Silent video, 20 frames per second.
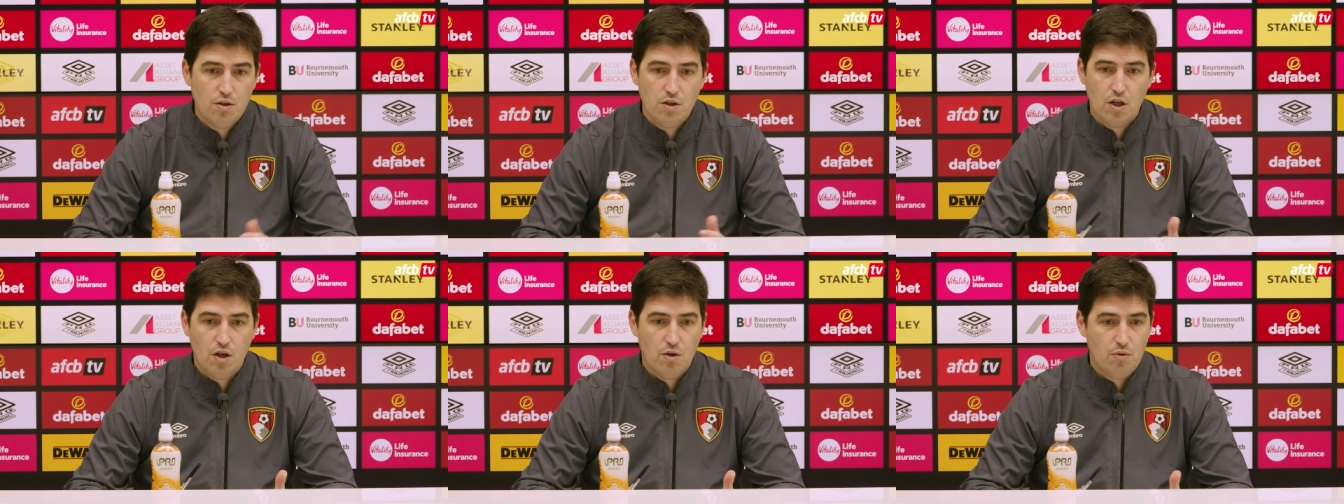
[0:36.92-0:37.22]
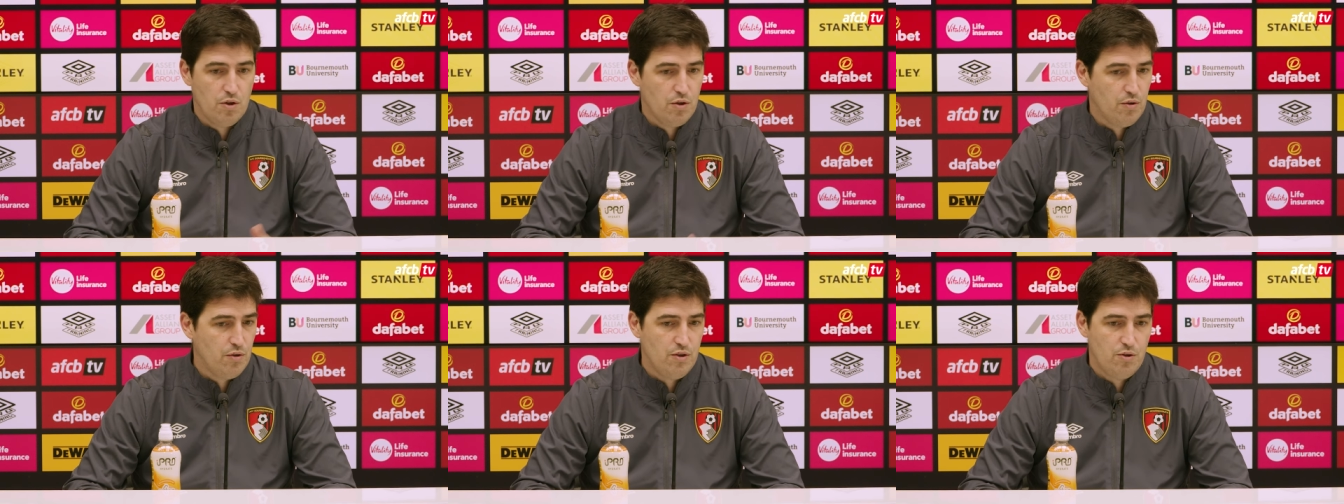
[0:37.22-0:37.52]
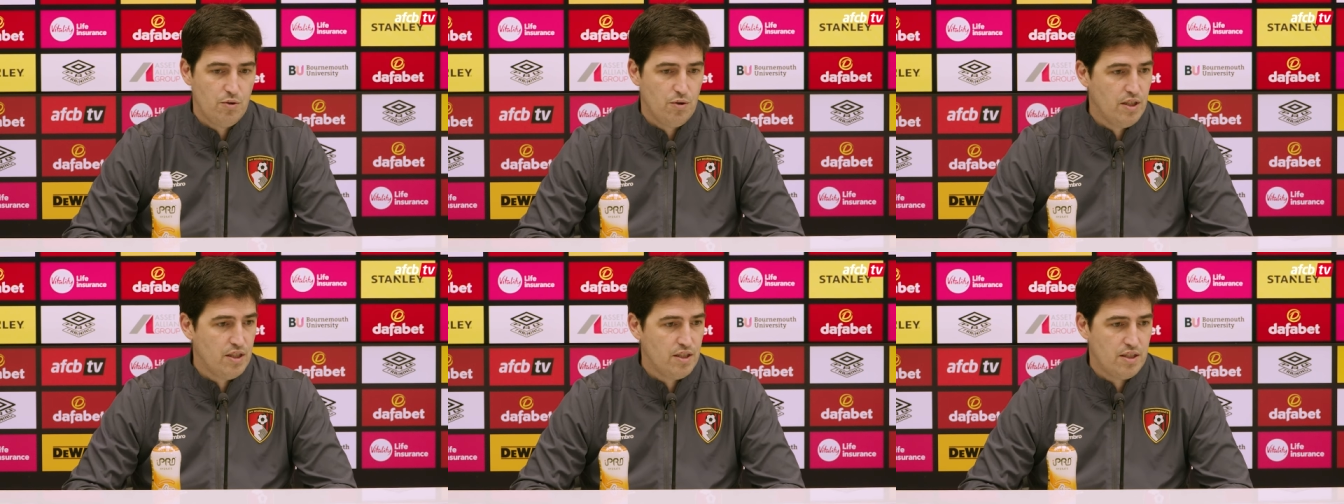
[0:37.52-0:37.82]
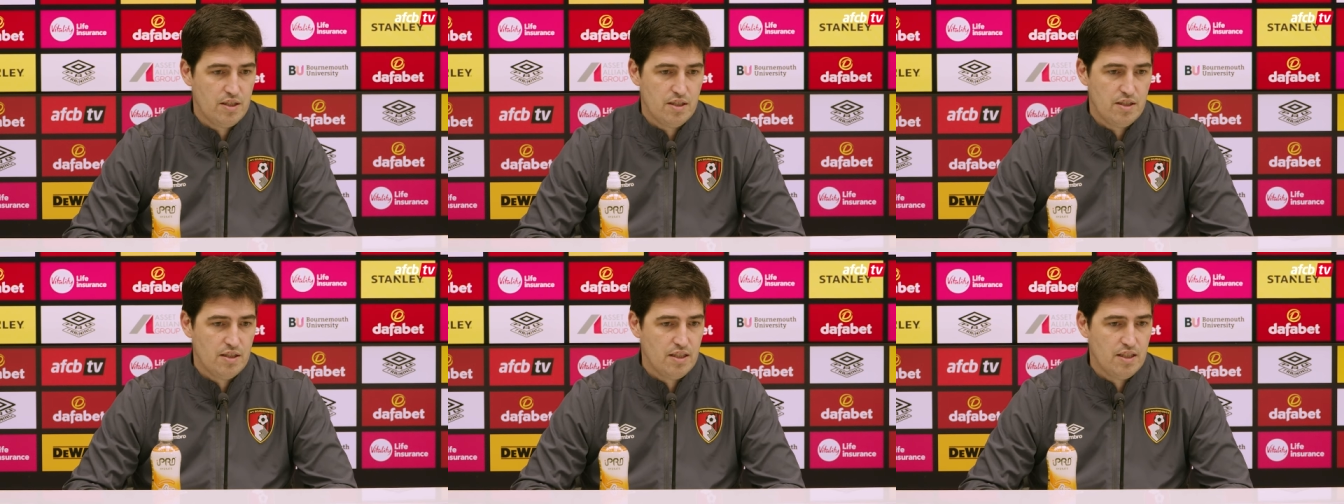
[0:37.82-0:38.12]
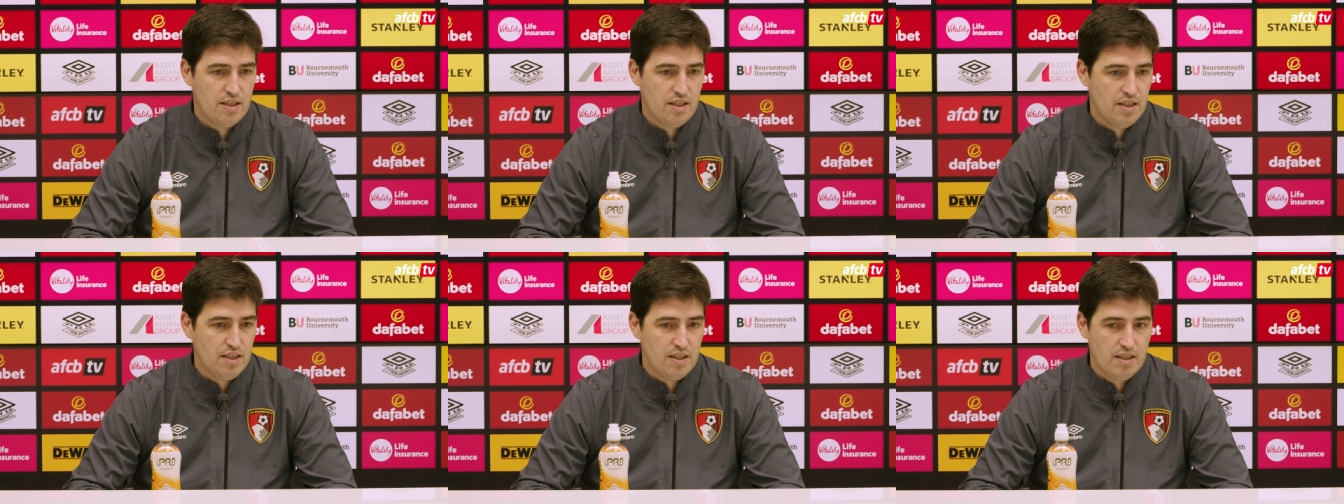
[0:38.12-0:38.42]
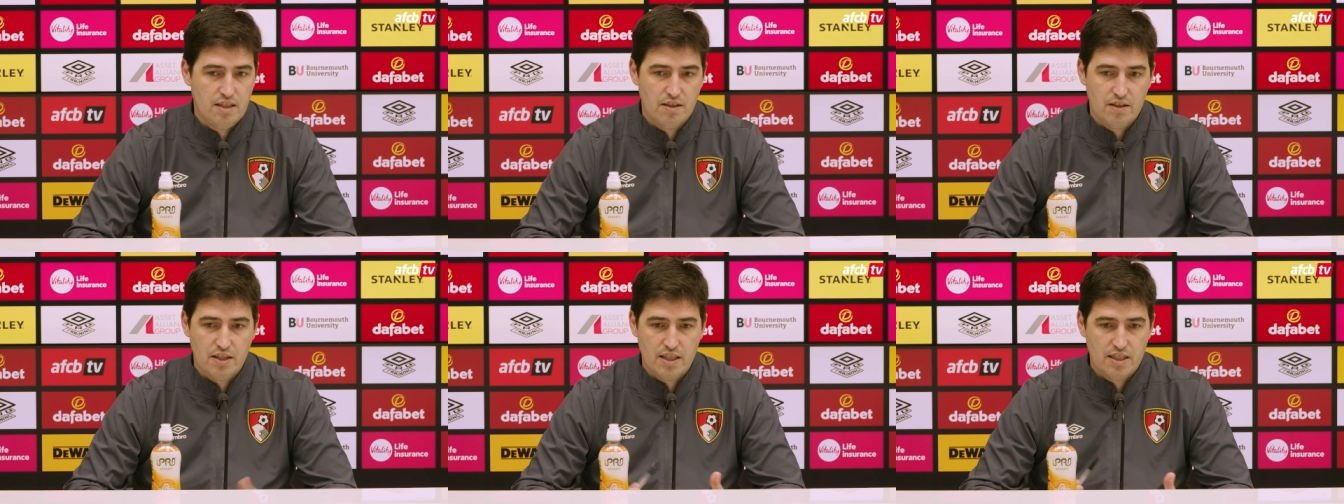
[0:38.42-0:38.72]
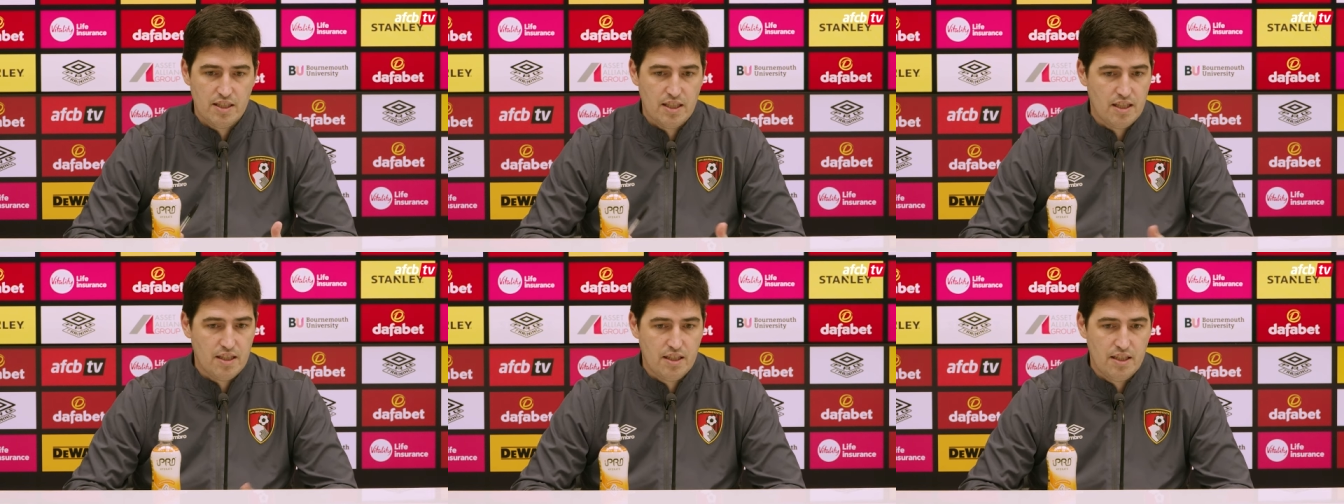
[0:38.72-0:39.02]
No new injuries. The
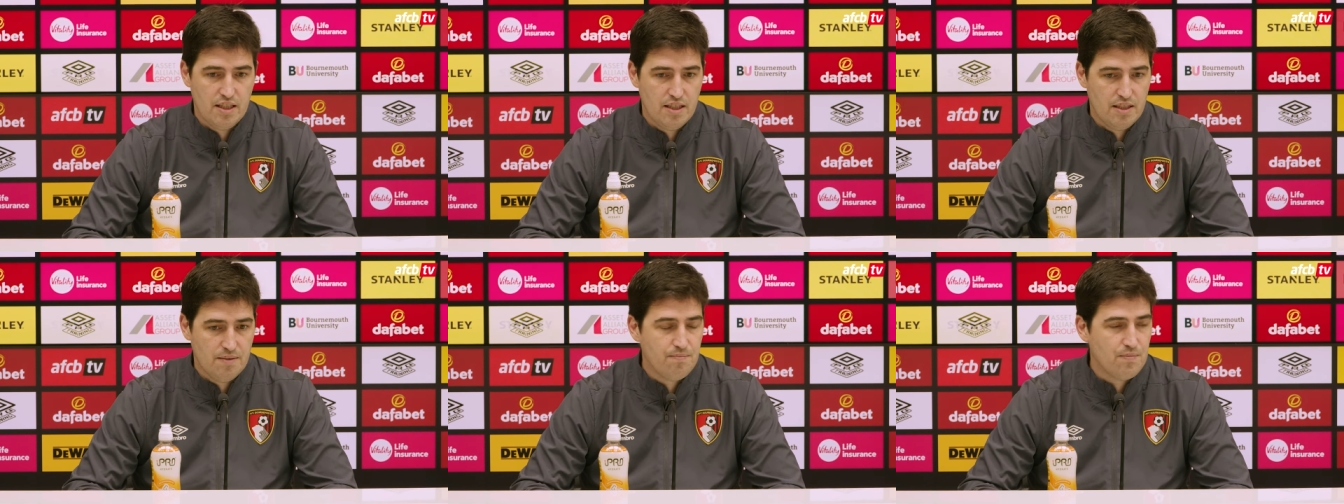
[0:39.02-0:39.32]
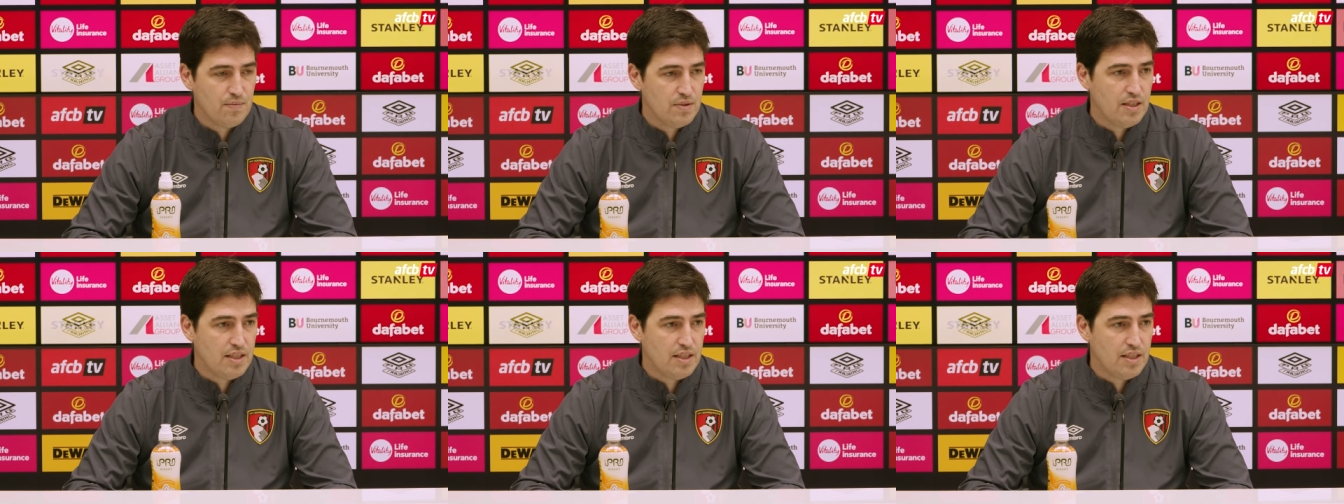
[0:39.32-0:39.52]
rest are the